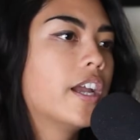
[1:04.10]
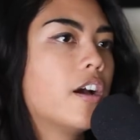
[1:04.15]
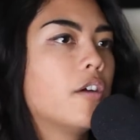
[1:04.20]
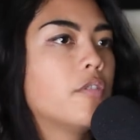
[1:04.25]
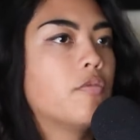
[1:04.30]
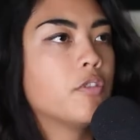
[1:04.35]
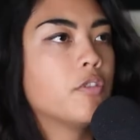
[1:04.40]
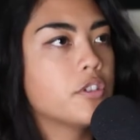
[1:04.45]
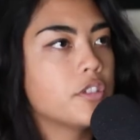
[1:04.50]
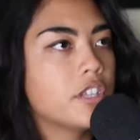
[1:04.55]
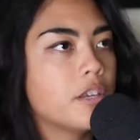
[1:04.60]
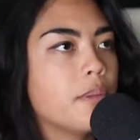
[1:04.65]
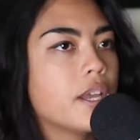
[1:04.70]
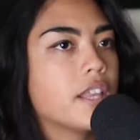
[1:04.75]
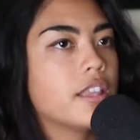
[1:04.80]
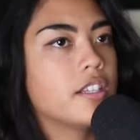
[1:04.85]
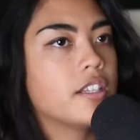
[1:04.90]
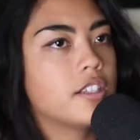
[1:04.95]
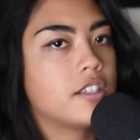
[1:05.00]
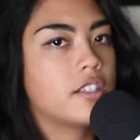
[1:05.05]
out. First, they
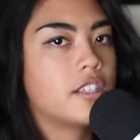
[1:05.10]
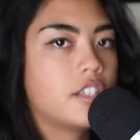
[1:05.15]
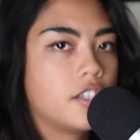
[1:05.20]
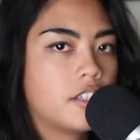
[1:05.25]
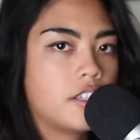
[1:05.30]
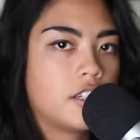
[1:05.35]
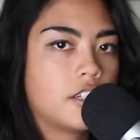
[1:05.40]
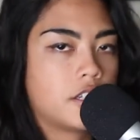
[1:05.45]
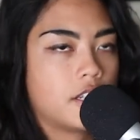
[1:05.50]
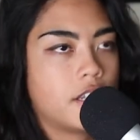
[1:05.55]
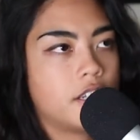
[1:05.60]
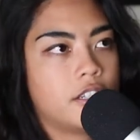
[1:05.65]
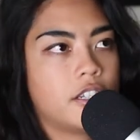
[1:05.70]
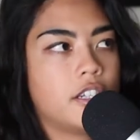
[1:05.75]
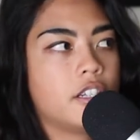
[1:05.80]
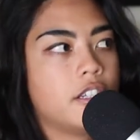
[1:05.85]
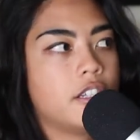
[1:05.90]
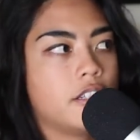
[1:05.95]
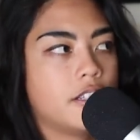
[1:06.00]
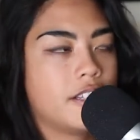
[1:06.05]
make this
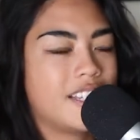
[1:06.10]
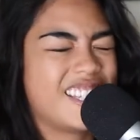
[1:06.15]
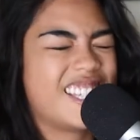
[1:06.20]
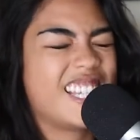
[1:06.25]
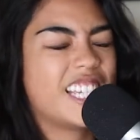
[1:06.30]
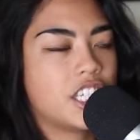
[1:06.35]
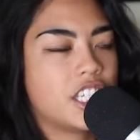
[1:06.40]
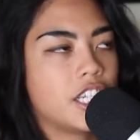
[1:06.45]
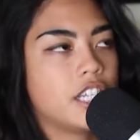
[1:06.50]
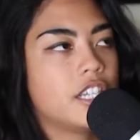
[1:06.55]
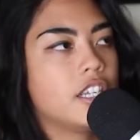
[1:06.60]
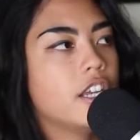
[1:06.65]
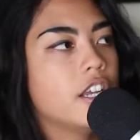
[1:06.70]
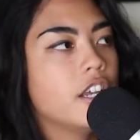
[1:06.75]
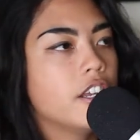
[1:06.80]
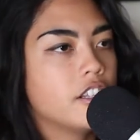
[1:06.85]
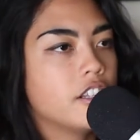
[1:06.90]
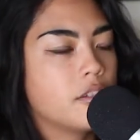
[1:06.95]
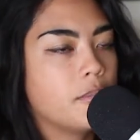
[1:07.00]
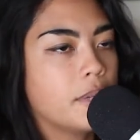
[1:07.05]
decision
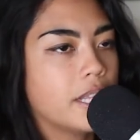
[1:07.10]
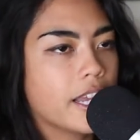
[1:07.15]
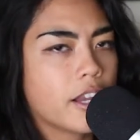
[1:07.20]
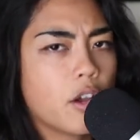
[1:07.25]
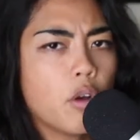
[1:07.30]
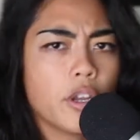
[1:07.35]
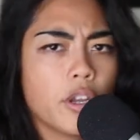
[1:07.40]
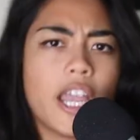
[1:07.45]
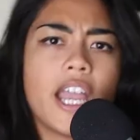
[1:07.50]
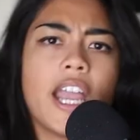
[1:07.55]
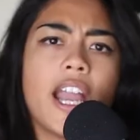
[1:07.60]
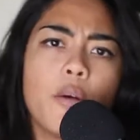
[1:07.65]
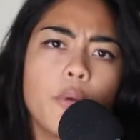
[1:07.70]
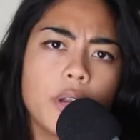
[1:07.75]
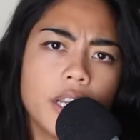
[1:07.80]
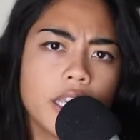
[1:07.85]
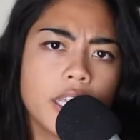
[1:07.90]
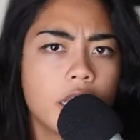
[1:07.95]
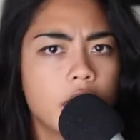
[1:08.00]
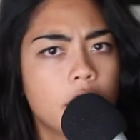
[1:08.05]
to be like, okay, I
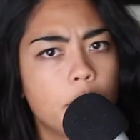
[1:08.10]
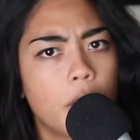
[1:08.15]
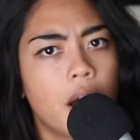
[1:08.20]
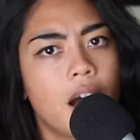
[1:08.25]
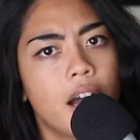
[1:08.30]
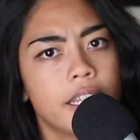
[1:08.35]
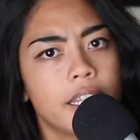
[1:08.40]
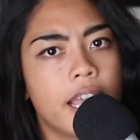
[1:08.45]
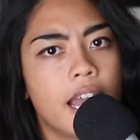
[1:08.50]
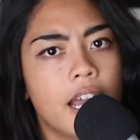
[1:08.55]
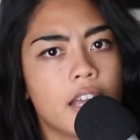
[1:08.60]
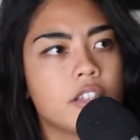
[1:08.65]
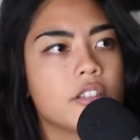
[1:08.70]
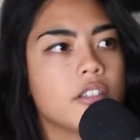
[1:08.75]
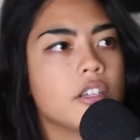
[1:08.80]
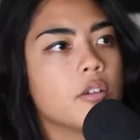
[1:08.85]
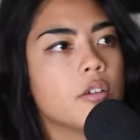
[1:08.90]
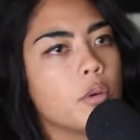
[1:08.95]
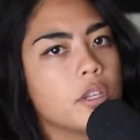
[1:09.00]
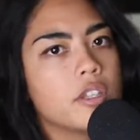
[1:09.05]
want to get into
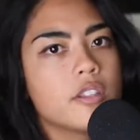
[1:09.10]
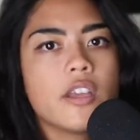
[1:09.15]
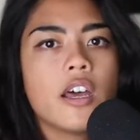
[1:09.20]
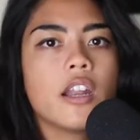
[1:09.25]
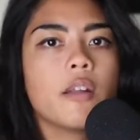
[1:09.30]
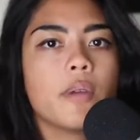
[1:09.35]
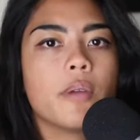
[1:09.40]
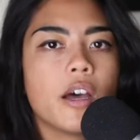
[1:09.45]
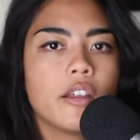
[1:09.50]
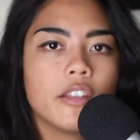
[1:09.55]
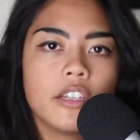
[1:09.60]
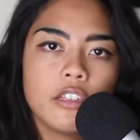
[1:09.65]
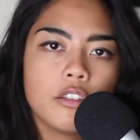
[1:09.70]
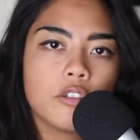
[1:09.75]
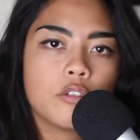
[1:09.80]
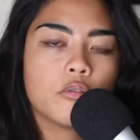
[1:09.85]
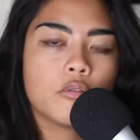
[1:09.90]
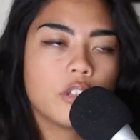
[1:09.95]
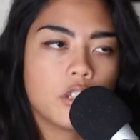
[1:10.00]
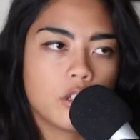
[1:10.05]
podcasting. What's that about? That
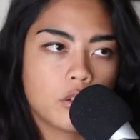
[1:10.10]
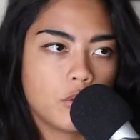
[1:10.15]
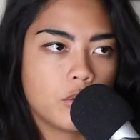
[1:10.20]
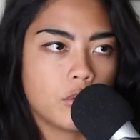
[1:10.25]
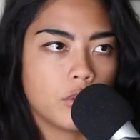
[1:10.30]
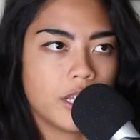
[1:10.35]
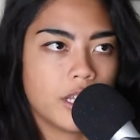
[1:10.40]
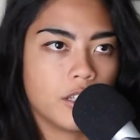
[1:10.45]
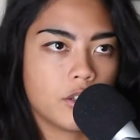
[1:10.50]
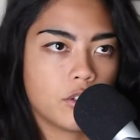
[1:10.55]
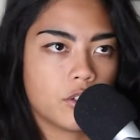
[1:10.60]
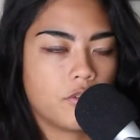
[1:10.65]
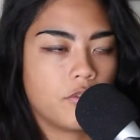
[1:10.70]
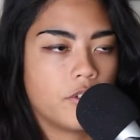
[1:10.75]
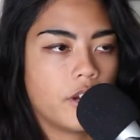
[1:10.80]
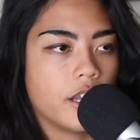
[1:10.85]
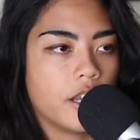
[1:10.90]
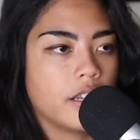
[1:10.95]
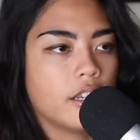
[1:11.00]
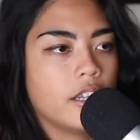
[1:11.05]
looks really cool. That looks
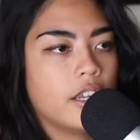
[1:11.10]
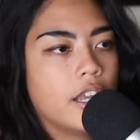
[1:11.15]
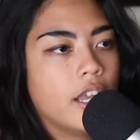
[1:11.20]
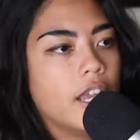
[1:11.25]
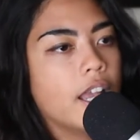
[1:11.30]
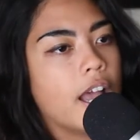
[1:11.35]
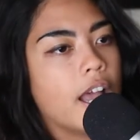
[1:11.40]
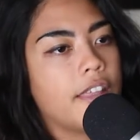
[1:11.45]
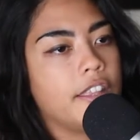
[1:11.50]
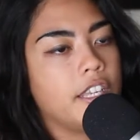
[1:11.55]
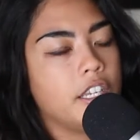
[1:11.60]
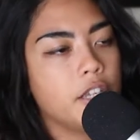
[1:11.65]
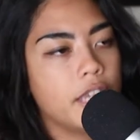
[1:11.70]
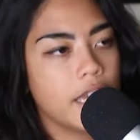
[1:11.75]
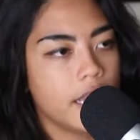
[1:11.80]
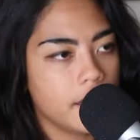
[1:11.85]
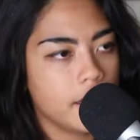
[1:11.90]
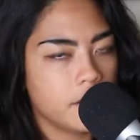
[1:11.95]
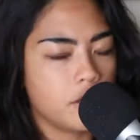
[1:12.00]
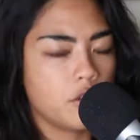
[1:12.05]
fun. And then you
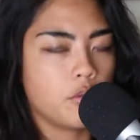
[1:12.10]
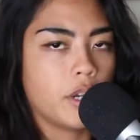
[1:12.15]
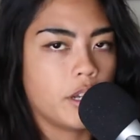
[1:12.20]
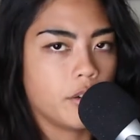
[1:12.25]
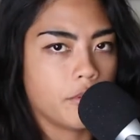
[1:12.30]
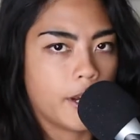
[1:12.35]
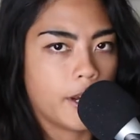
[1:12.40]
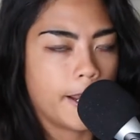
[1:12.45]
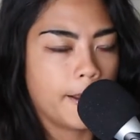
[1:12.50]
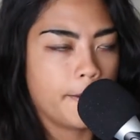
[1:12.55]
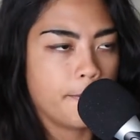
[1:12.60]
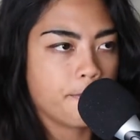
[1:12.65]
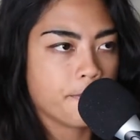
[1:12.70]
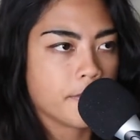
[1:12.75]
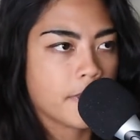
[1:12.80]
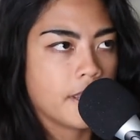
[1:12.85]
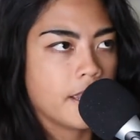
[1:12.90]
get into it, right?